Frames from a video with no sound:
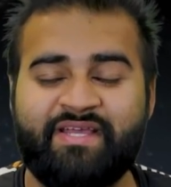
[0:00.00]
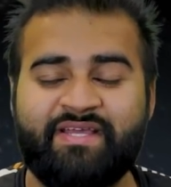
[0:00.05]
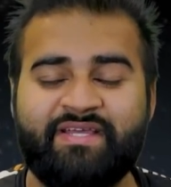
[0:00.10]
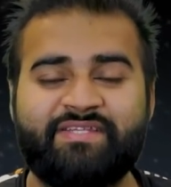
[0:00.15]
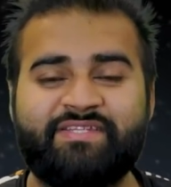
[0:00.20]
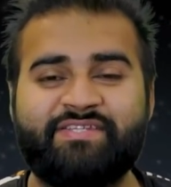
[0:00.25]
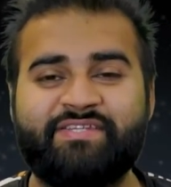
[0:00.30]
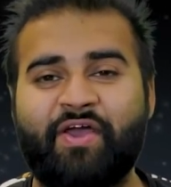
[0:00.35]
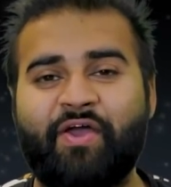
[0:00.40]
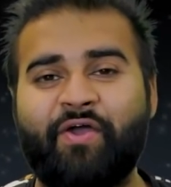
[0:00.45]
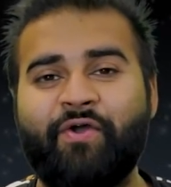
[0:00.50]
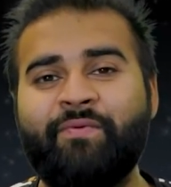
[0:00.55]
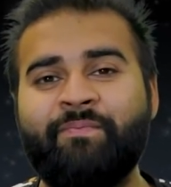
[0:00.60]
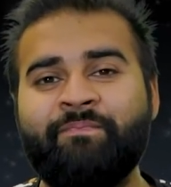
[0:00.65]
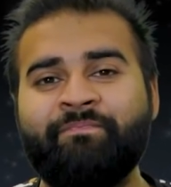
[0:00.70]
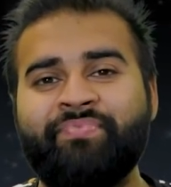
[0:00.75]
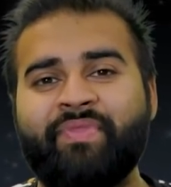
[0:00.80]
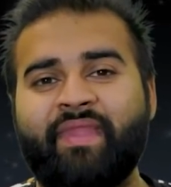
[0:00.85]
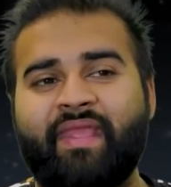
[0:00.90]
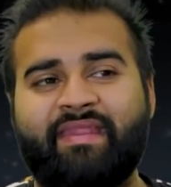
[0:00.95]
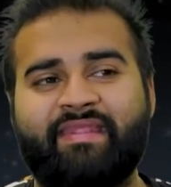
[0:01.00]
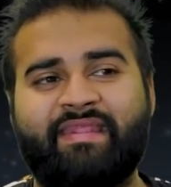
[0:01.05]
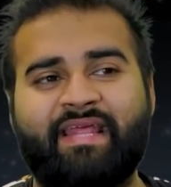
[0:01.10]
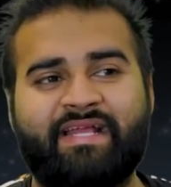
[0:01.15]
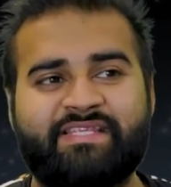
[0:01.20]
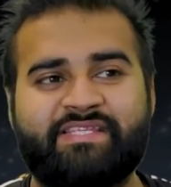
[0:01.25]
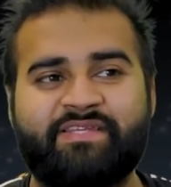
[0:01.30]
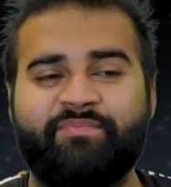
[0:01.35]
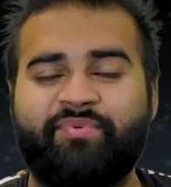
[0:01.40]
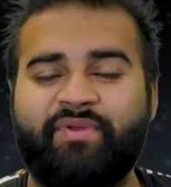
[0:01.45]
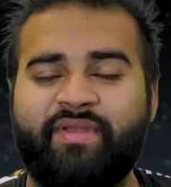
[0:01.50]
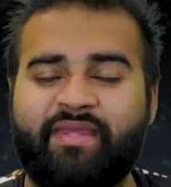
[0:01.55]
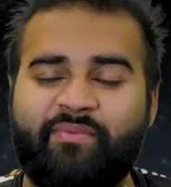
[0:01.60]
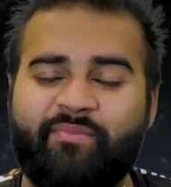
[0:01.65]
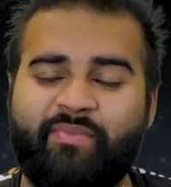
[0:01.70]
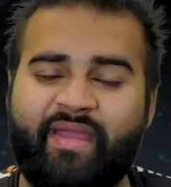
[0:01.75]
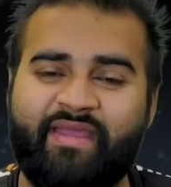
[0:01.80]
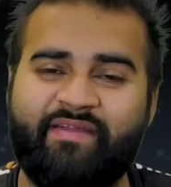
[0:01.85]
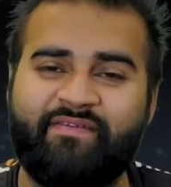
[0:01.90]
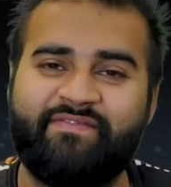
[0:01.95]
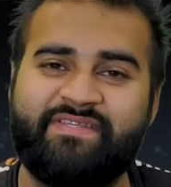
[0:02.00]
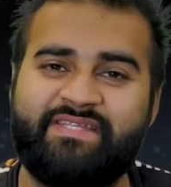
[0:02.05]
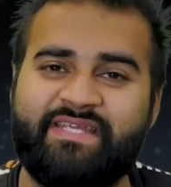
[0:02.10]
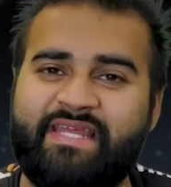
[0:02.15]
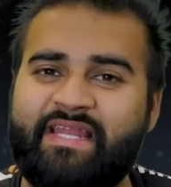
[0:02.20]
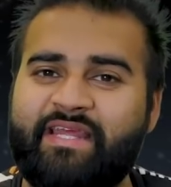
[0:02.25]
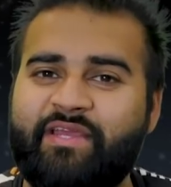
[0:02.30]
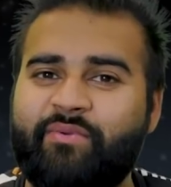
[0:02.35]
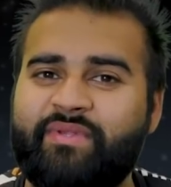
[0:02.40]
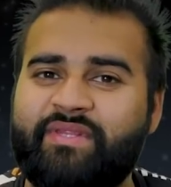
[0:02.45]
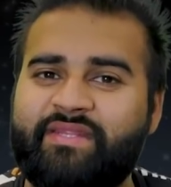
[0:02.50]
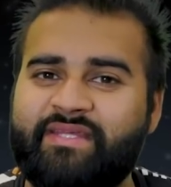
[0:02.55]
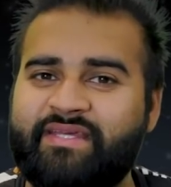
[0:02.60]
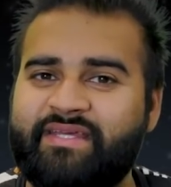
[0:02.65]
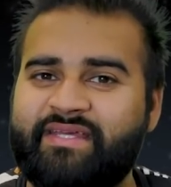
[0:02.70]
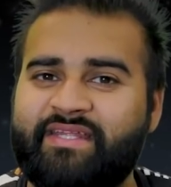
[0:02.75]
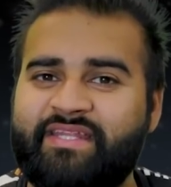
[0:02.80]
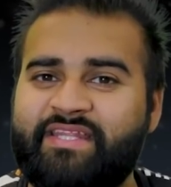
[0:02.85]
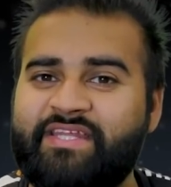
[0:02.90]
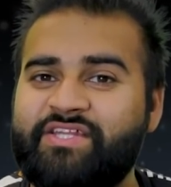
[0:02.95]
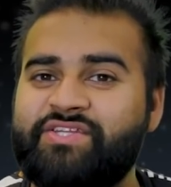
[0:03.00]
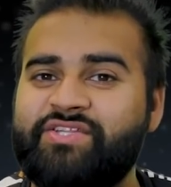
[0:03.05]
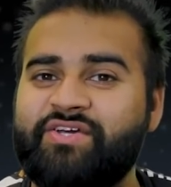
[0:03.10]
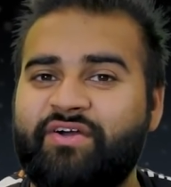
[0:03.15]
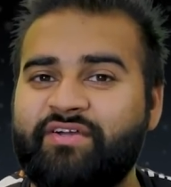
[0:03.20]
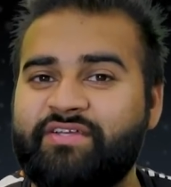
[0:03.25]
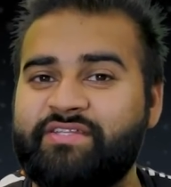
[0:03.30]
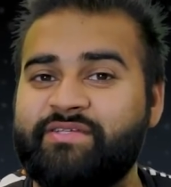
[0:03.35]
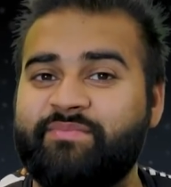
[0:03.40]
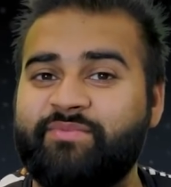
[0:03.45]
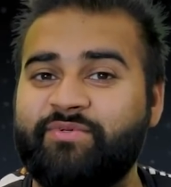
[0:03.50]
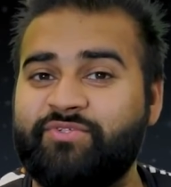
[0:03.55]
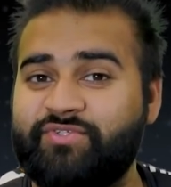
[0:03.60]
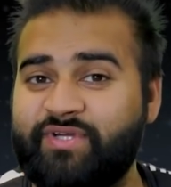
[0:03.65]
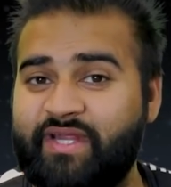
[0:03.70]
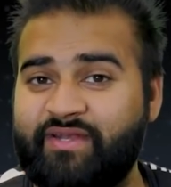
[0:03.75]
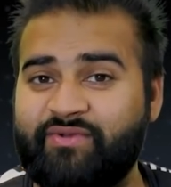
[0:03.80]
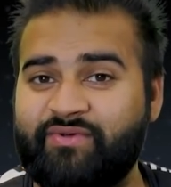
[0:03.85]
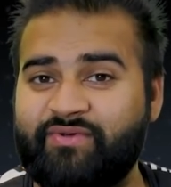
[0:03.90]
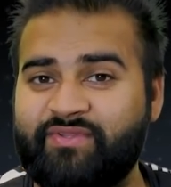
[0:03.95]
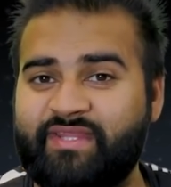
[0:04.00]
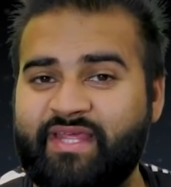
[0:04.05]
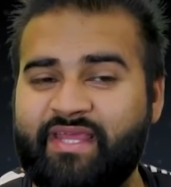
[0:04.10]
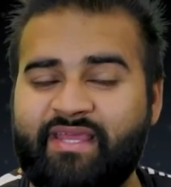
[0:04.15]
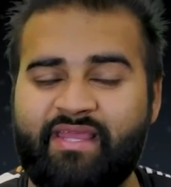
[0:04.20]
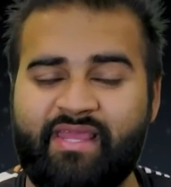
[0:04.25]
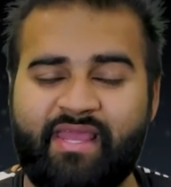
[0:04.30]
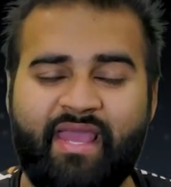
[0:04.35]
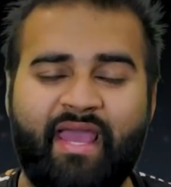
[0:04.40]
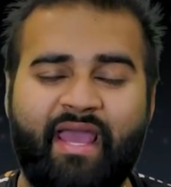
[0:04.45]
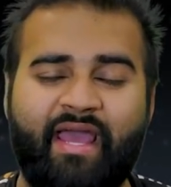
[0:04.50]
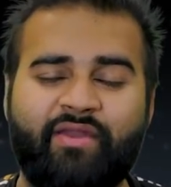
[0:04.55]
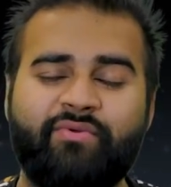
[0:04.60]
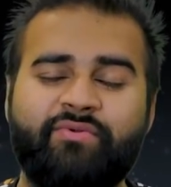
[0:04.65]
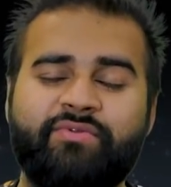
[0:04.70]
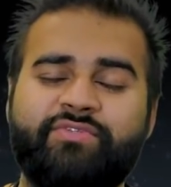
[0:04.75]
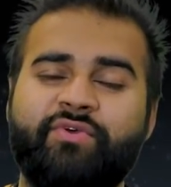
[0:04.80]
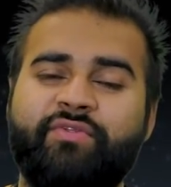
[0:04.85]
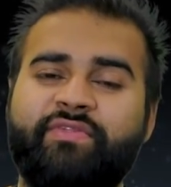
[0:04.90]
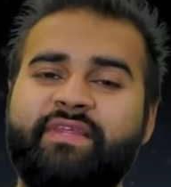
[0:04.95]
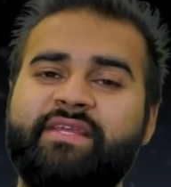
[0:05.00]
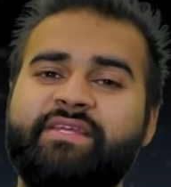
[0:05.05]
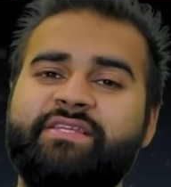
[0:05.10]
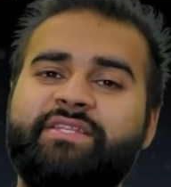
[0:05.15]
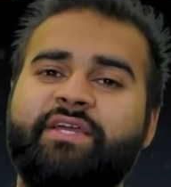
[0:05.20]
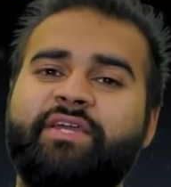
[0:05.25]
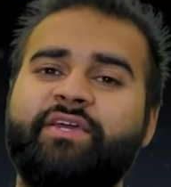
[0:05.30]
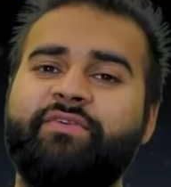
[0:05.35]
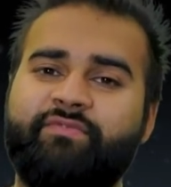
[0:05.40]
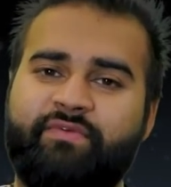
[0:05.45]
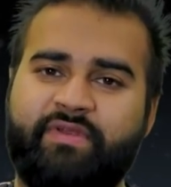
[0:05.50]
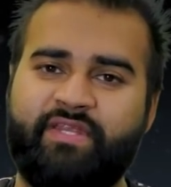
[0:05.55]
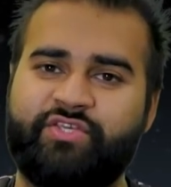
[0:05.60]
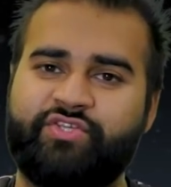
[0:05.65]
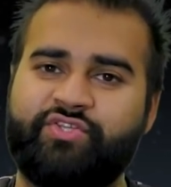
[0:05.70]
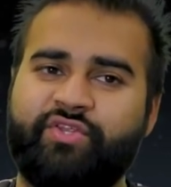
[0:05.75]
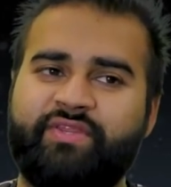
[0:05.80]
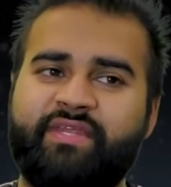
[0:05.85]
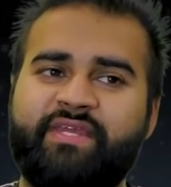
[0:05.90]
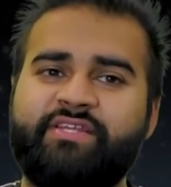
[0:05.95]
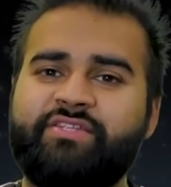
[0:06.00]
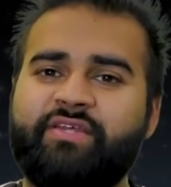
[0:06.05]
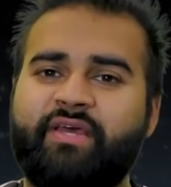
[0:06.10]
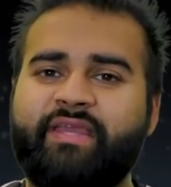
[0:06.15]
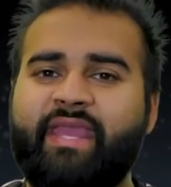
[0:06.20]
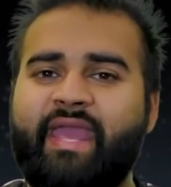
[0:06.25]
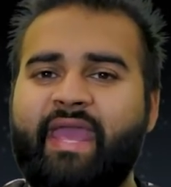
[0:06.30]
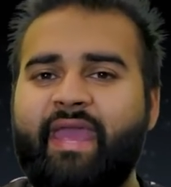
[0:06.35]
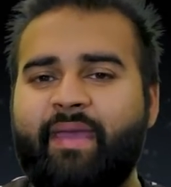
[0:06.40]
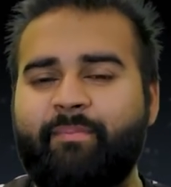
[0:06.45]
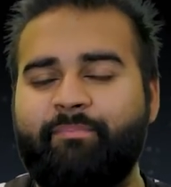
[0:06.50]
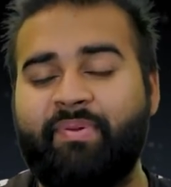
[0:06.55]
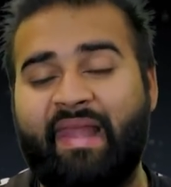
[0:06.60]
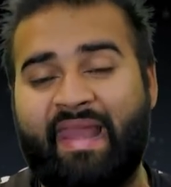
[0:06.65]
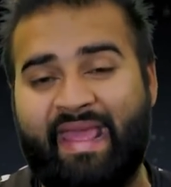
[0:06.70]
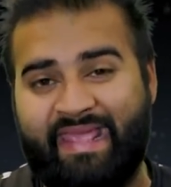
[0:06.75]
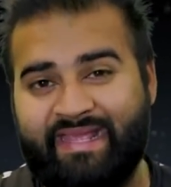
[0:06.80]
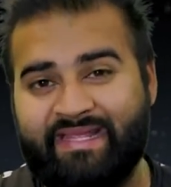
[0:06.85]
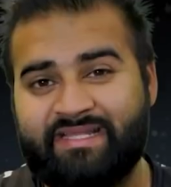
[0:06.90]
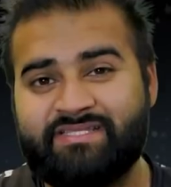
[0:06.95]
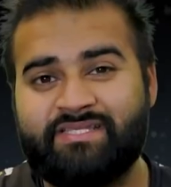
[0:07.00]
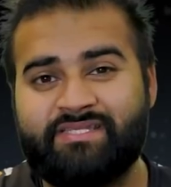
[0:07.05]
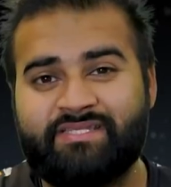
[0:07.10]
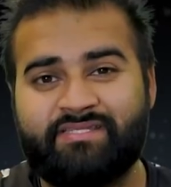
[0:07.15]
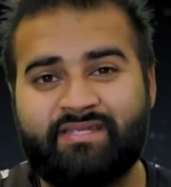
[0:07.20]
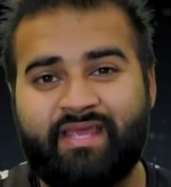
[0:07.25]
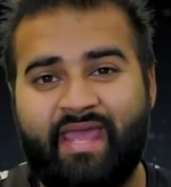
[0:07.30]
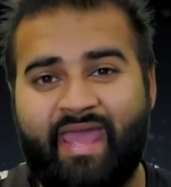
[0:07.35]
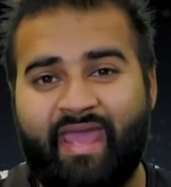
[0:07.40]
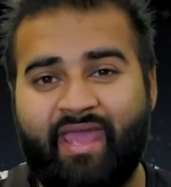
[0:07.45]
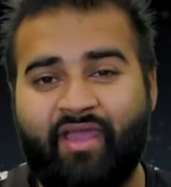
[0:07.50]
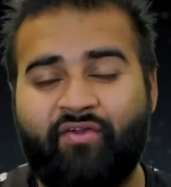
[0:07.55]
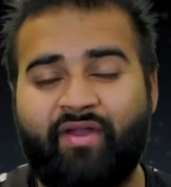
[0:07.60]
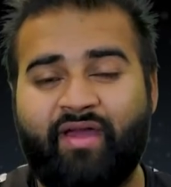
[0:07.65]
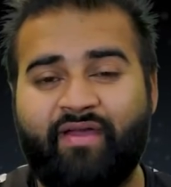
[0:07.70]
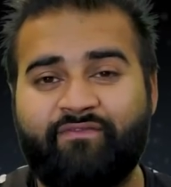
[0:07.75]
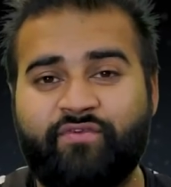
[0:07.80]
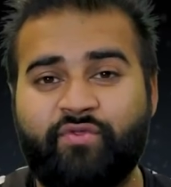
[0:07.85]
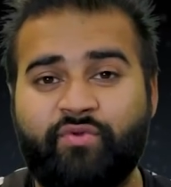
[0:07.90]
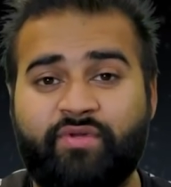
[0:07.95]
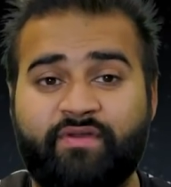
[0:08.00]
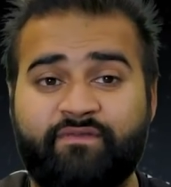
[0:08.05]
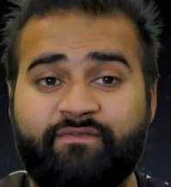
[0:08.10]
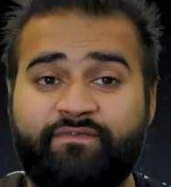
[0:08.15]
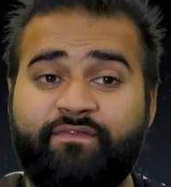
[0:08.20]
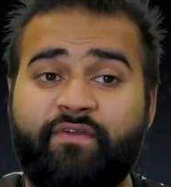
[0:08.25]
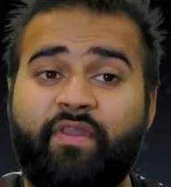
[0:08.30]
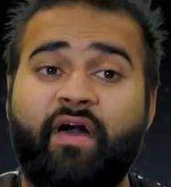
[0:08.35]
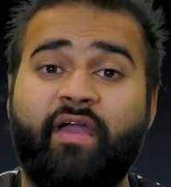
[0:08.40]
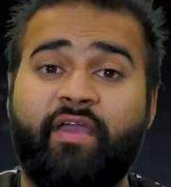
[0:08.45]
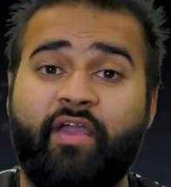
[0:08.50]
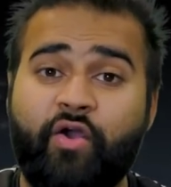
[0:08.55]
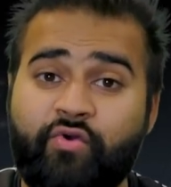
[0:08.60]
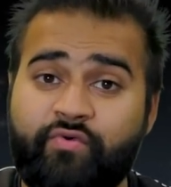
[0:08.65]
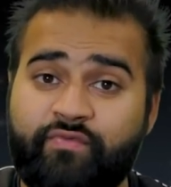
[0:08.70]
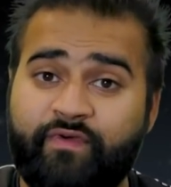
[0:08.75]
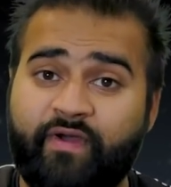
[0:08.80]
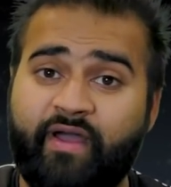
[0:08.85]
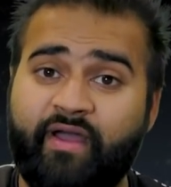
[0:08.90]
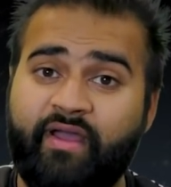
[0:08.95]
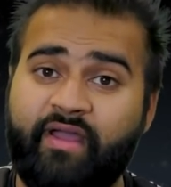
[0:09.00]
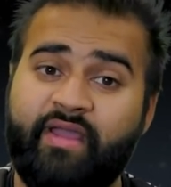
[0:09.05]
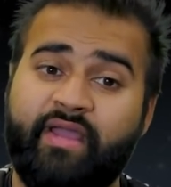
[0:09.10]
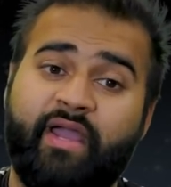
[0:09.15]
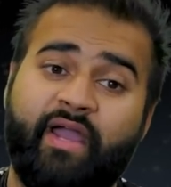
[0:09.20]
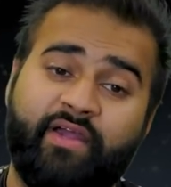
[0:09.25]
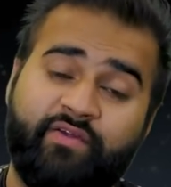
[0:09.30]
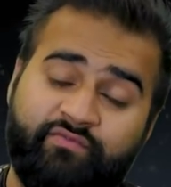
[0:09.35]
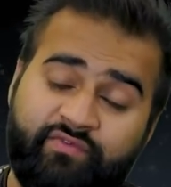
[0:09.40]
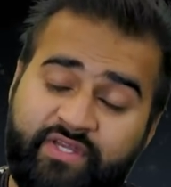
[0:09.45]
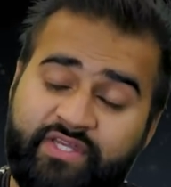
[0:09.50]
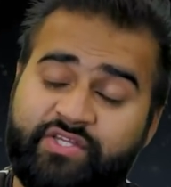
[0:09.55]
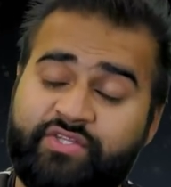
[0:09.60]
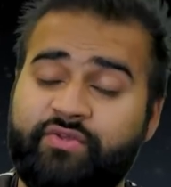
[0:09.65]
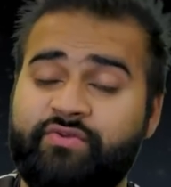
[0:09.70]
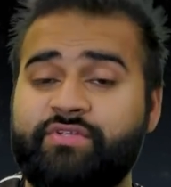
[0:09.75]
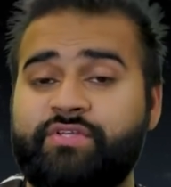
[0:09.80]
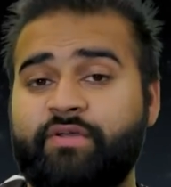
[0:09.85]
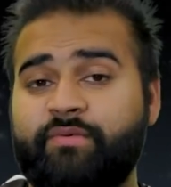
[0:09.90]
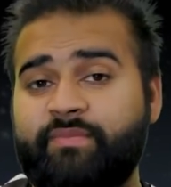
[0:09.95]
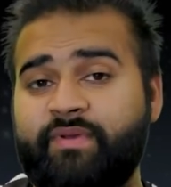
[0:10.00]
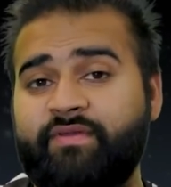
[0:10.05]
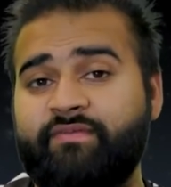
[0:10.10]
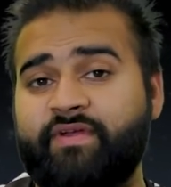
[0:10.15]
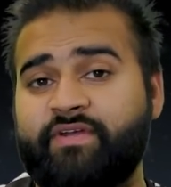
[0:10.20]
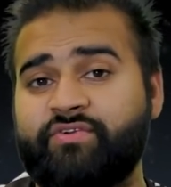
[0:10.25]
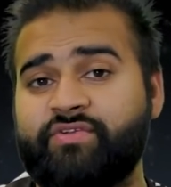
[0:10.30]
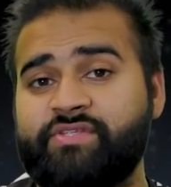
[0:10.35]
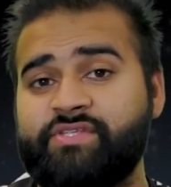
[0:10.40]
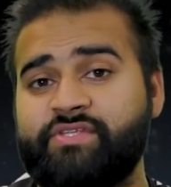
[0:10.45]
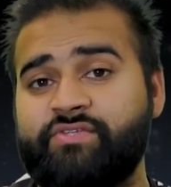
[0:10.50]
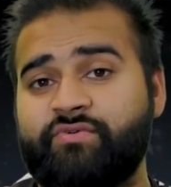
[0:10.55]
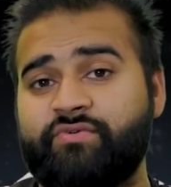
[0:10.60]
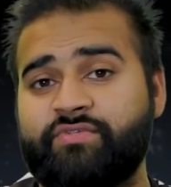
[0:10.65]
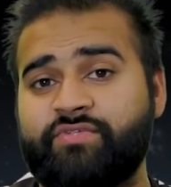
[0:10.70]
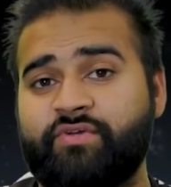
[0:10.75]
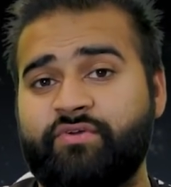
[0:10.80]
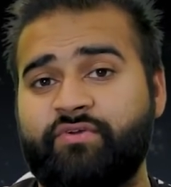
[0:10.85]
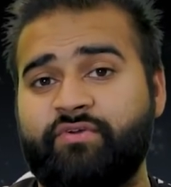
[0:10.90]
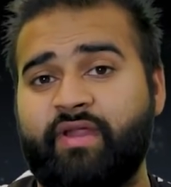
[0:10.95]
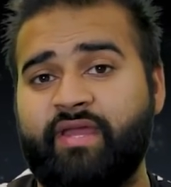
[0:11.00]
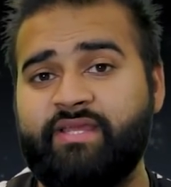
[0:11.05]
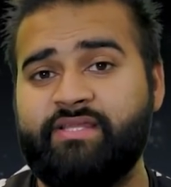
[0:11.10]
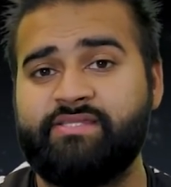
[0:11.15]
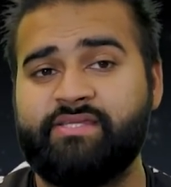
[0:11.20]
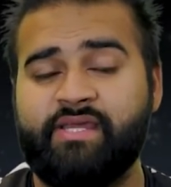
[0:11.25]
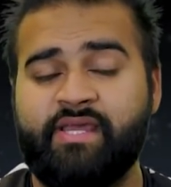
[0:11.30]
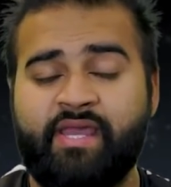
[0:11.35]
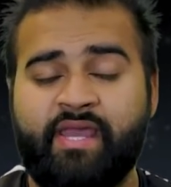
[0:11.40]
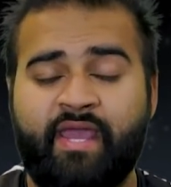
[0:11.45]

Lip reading: So that's a brilliant way of dealing with the untargetable dreadnought thing, and also things that can reach. So things like planes, aircraft who can fly over and reach those company veterans is also great.